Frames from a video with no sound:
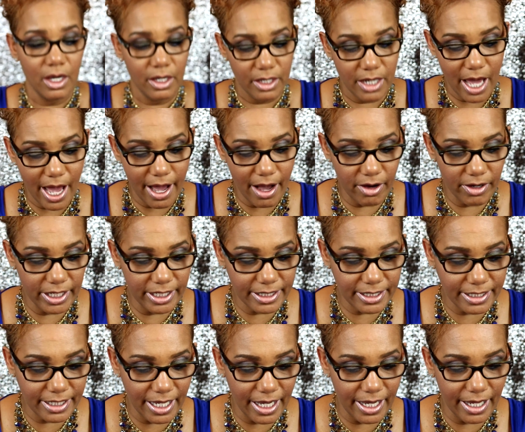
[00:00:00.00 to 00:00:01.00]
Now
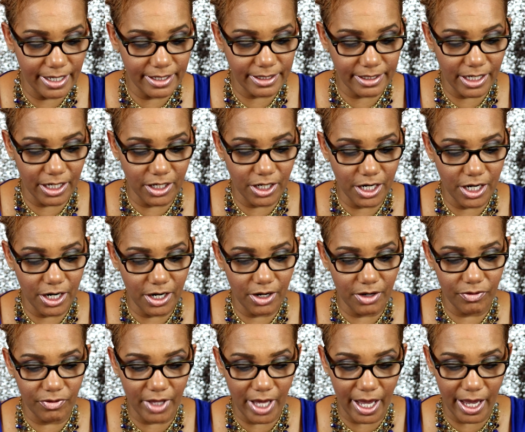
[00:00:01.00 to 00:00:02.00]
it says in
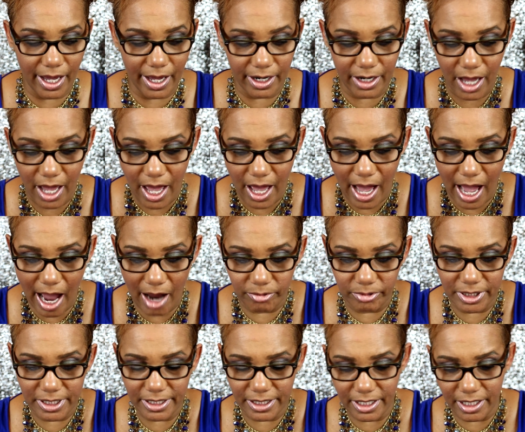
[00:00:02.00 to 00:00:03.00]
here that I
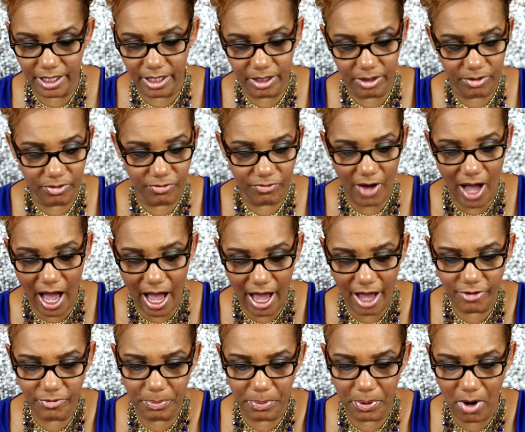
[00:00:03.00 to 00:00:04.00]
received
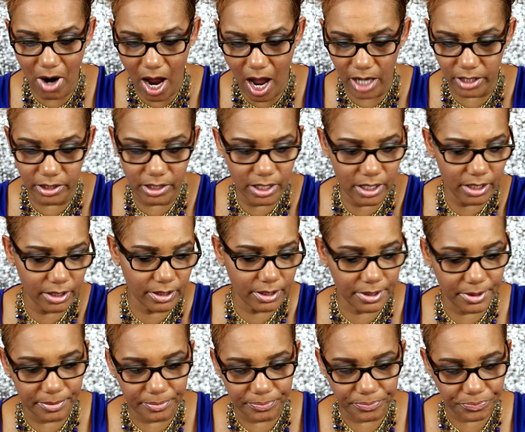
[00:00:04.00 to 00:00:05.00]
5
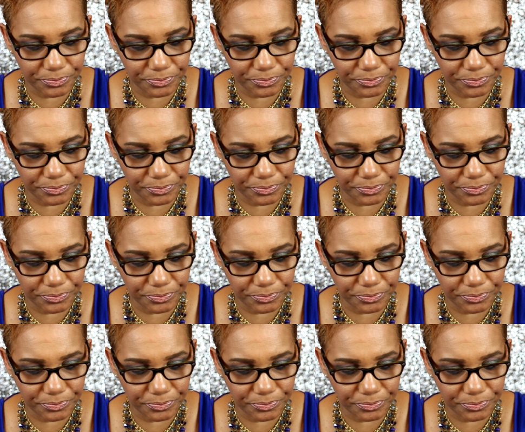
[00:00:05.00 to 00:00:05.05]
products,